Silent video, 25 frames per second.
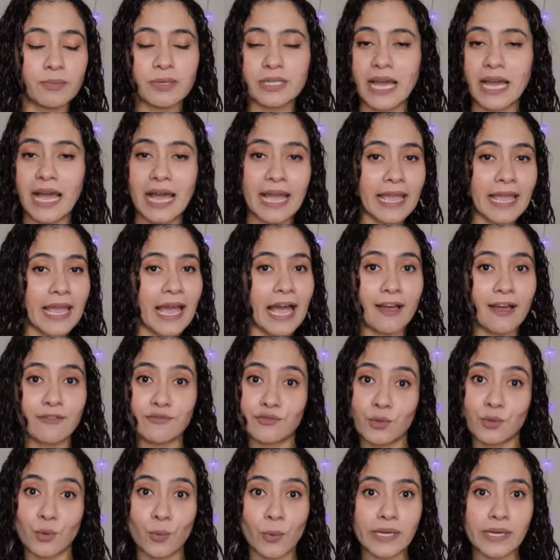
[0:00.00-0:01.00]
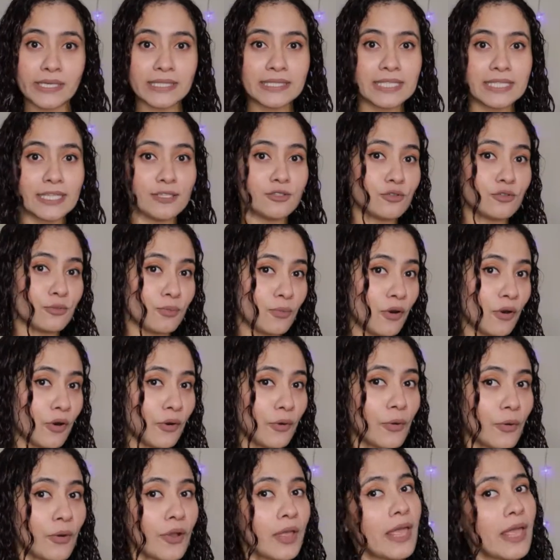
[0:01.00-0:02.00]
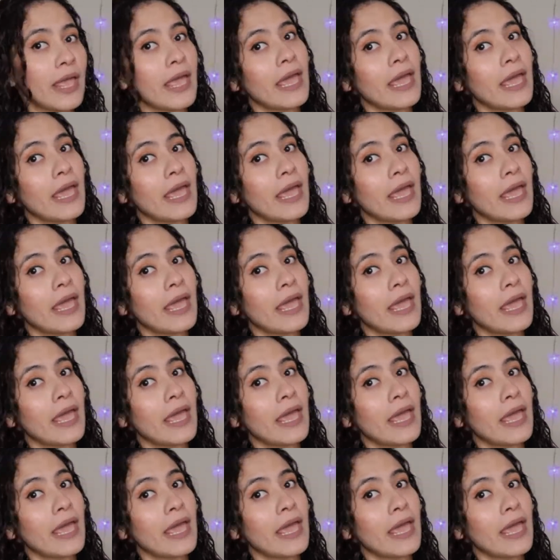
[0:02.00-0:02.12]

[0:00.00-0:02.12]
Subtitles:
but I have to wait till tomorrow